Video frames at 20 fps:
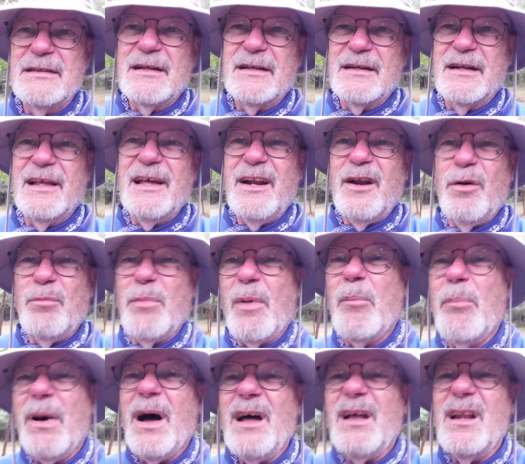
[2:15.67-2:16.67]
land on my
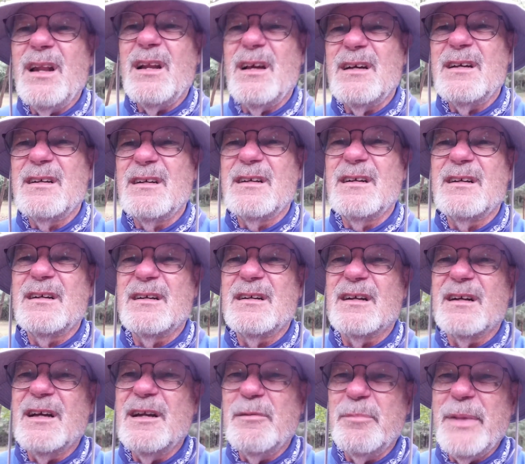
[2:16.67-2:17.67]
butt,
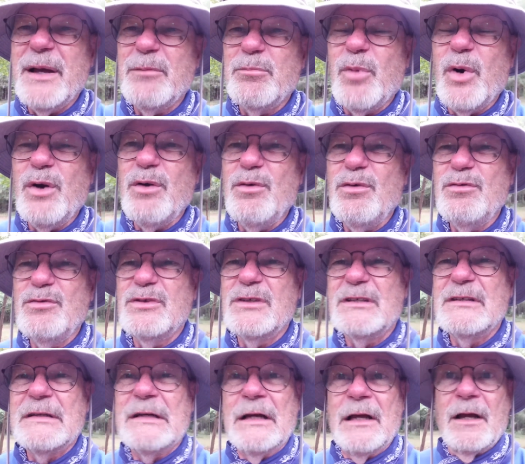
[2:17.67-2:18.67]
get a big bruise.
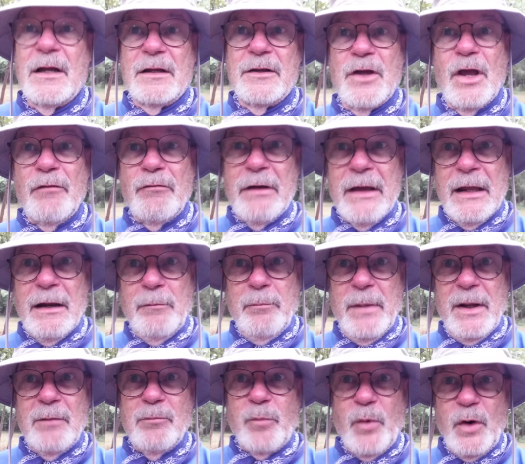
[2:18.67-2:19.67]
You ever get a
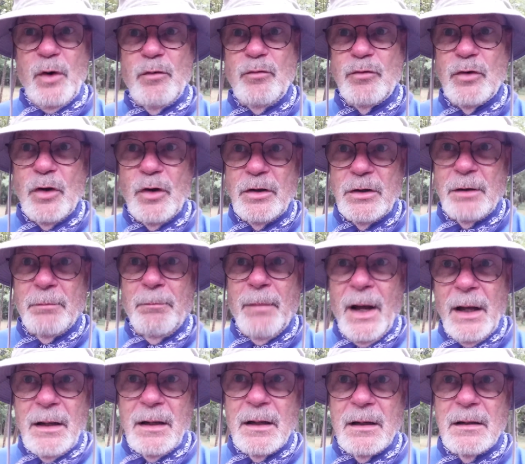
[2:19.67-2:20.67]
big bruise on your
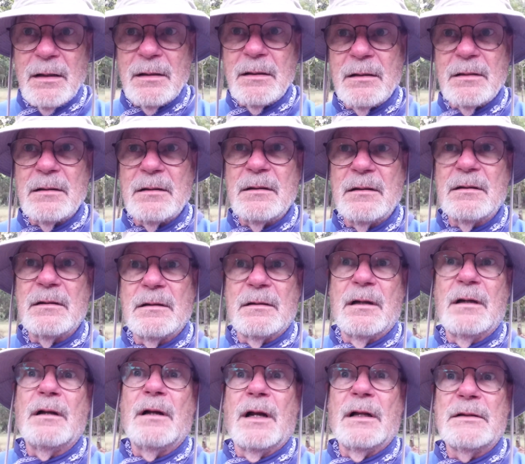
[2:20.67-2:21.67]
butt?
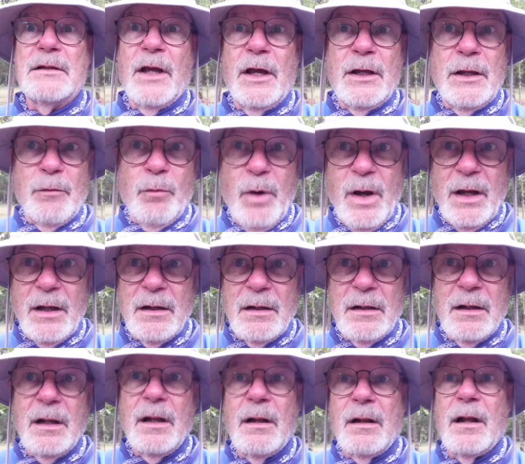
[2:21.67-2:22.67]
Tell you what,
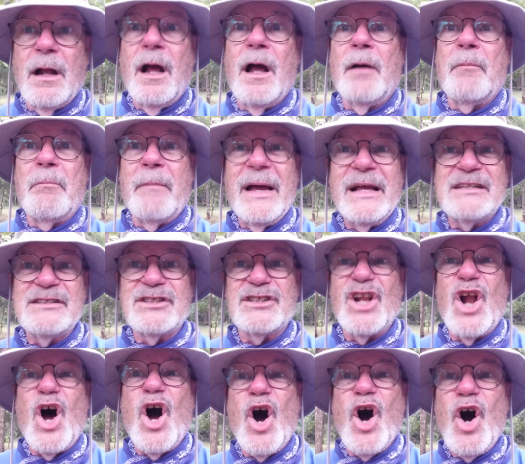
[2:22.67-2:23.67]
makes it
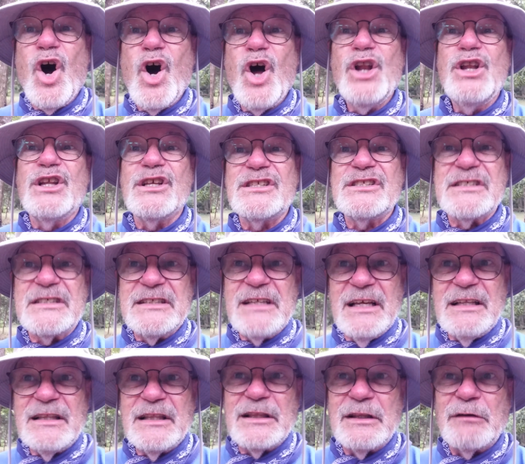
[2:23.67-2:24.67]
hard to
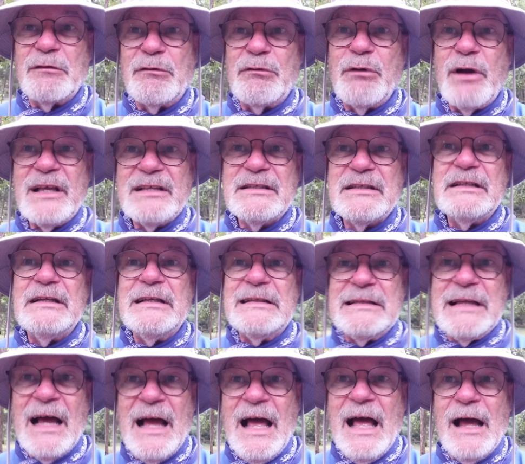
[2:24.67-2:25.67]
sit the rest of the
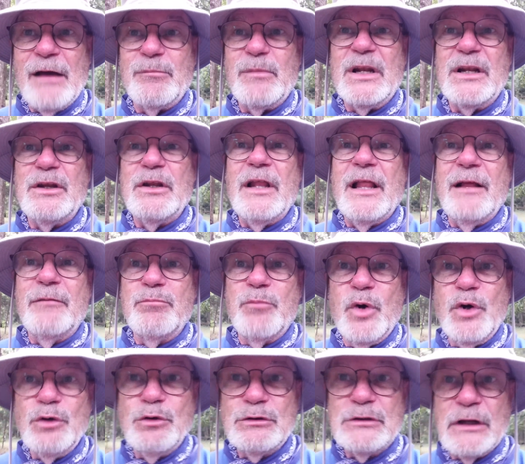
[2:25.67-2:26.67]
time until that
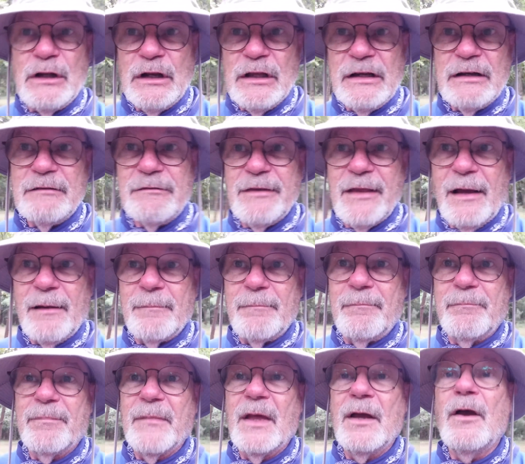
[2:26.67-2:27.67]
bruise clears up.
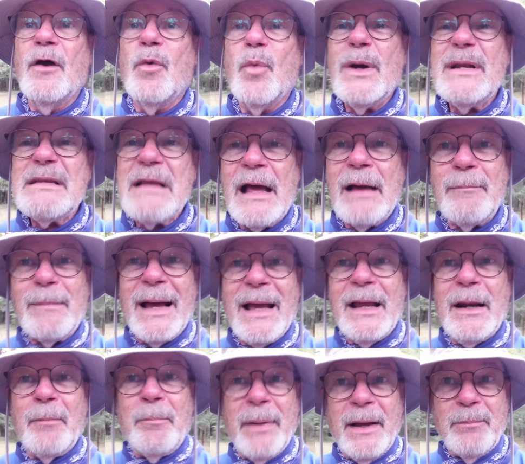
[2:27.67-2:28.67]
One time I
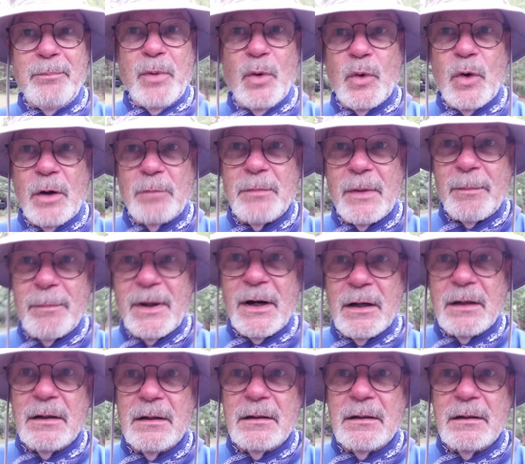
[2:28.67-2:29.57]
had a pimple on my butt.